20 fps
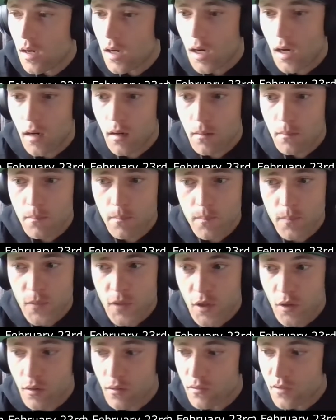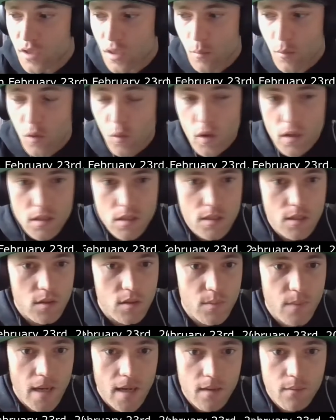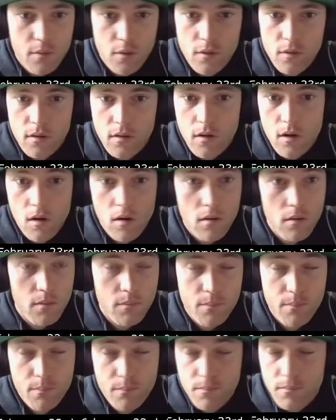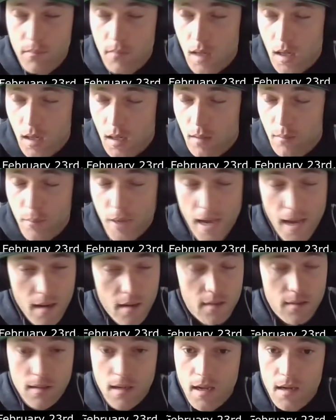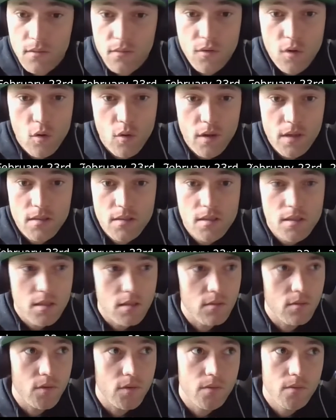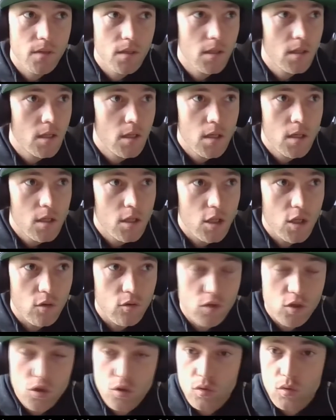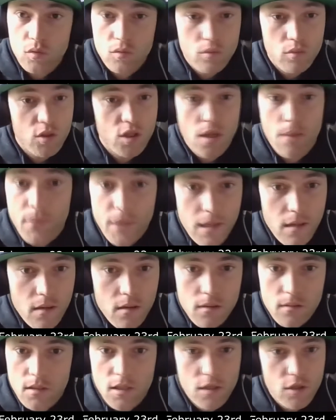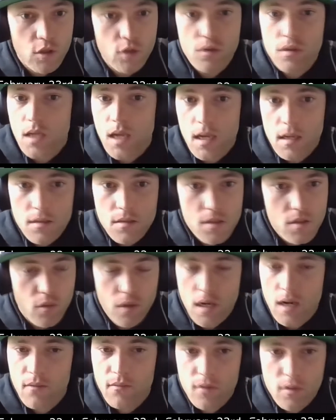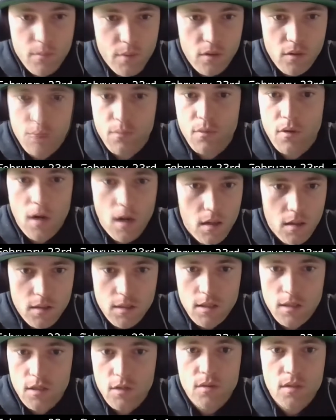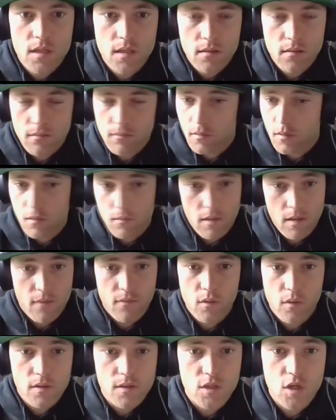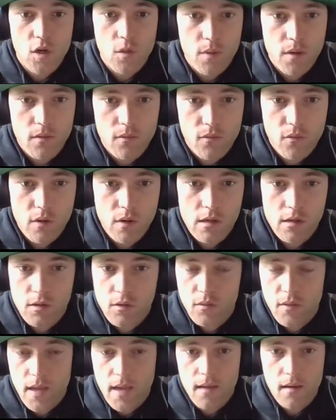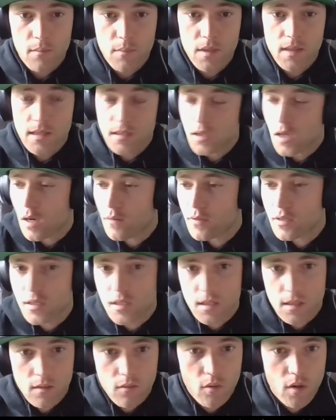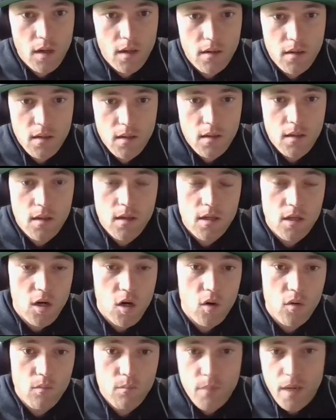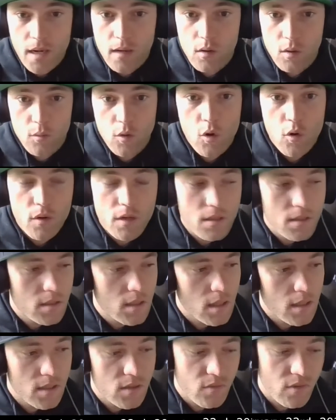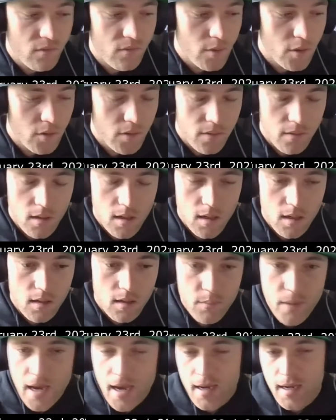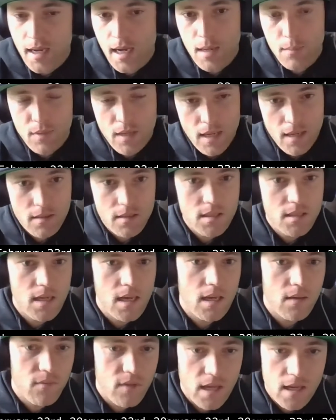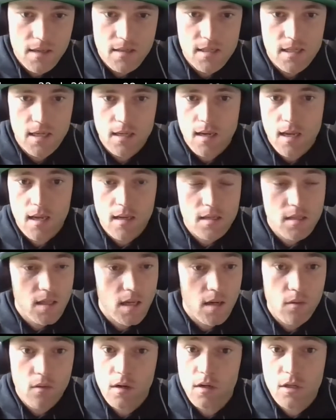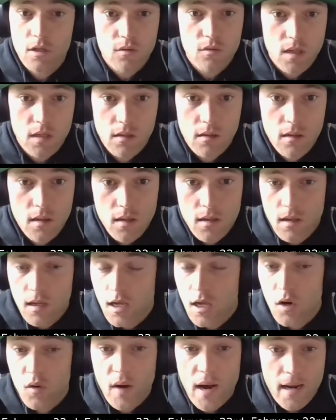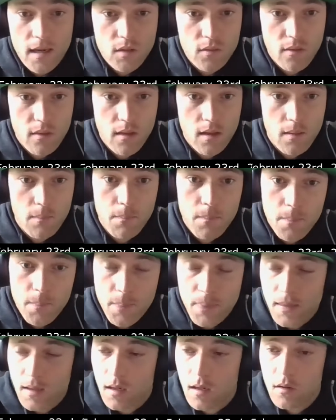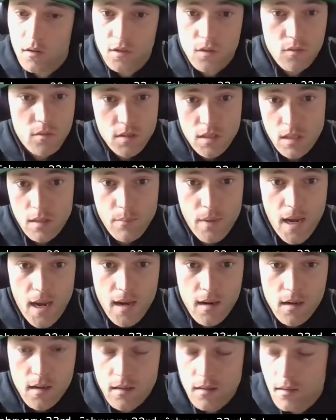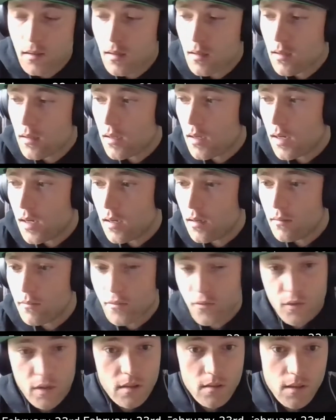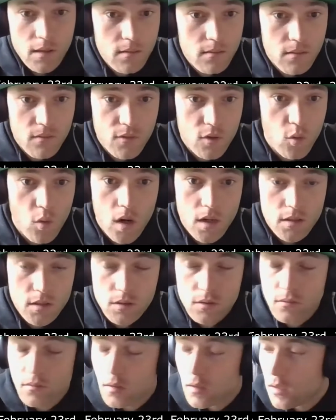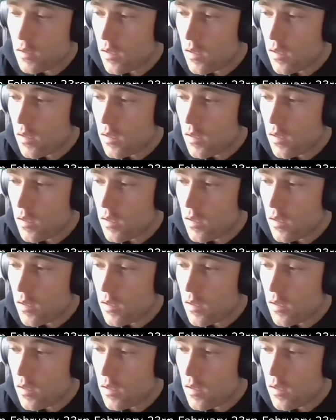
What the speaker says: You know, if someone wants to use PAC protocol, PAC native coins to, you know, do something, a use case, whatever, build a product and use it, everyone's open and free to do that. I mean, that's obviously what, you know, PAC Global Holdings does. We've built PAC app, yanSafe, yanDNA, et cetera, and you can interact with them using PAC freely if you want to.